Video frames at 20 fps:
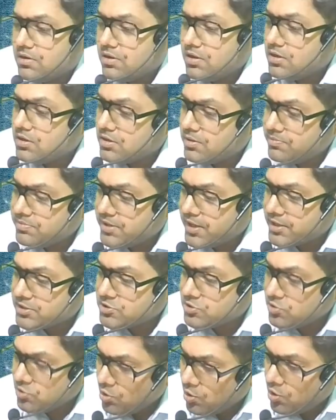Income
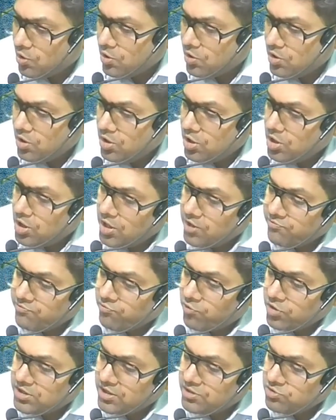tax law. And
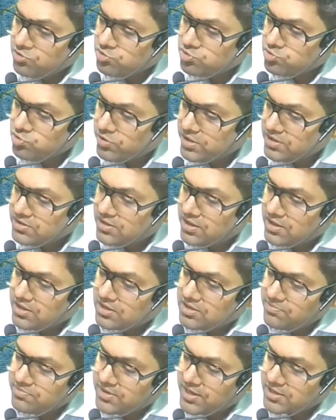what are you showing the
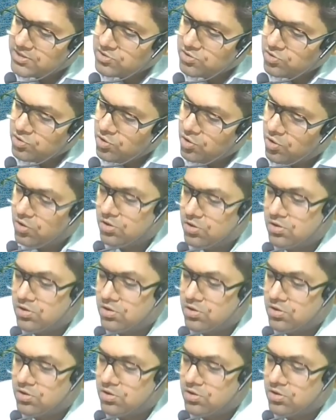income tax law?